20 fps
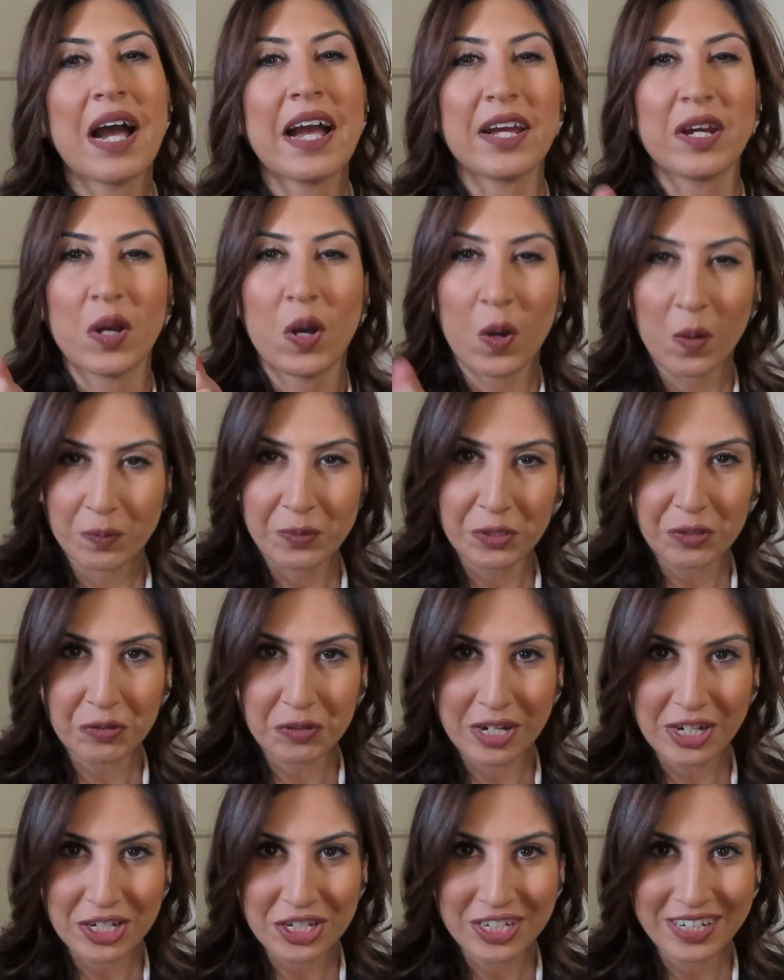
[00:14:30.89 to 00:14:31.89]
I hope you
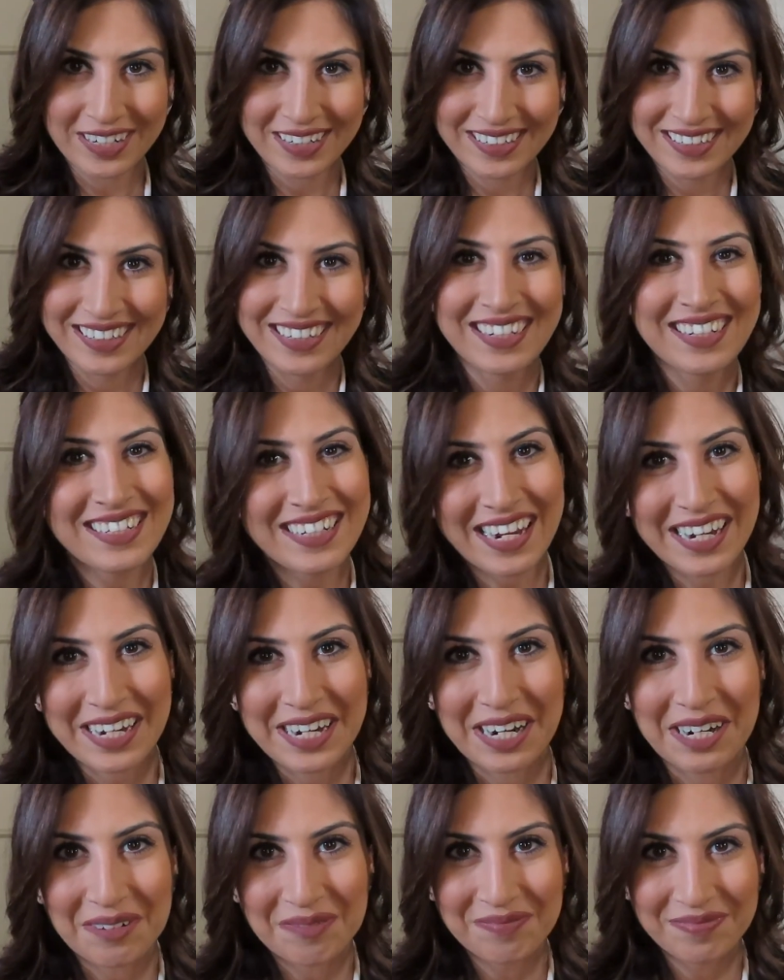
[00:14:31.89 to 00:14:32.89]
crush it. Take
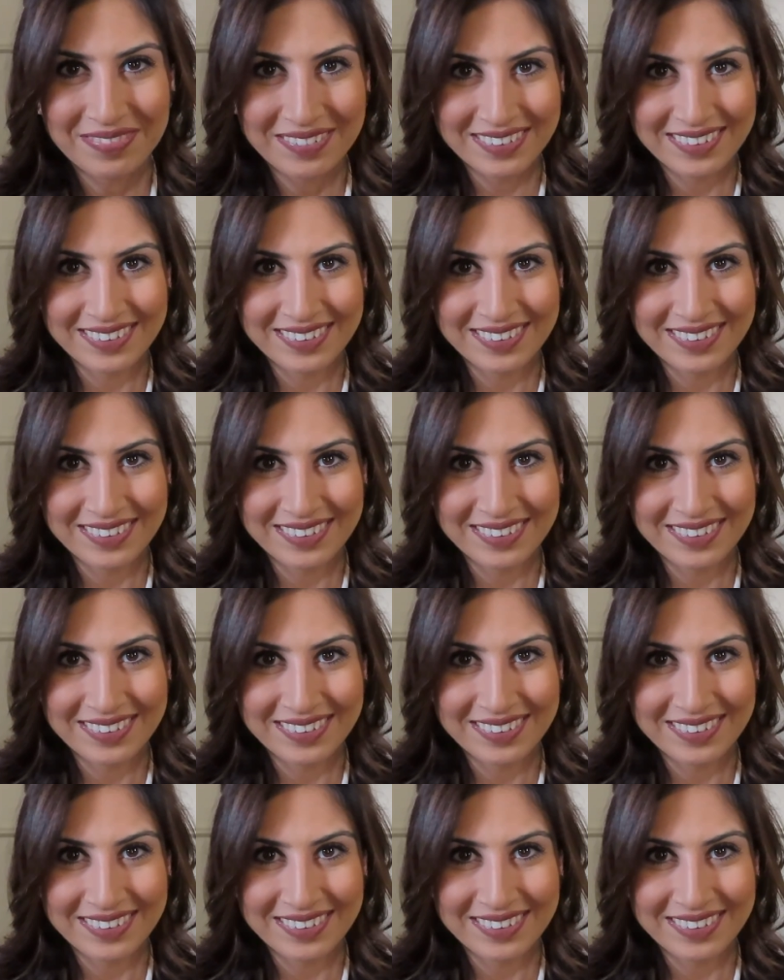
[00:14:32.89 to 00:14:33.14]
care.